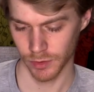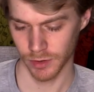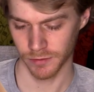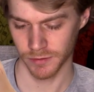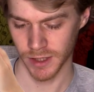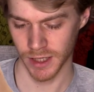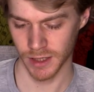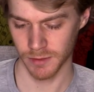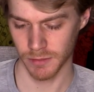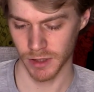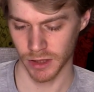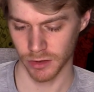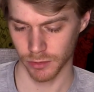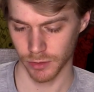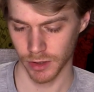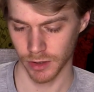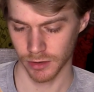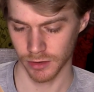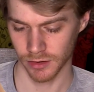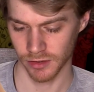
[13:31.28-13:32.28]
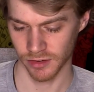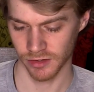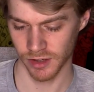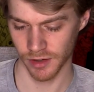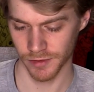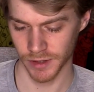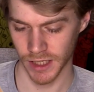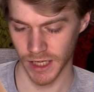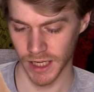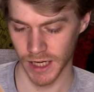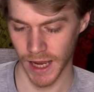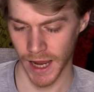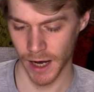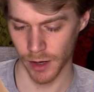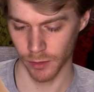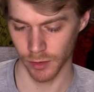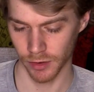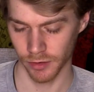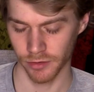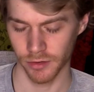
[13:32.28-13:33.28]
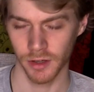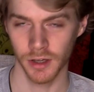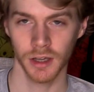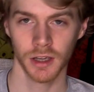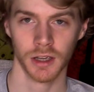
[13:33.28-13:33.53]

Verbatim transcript: would have taken me 378 hours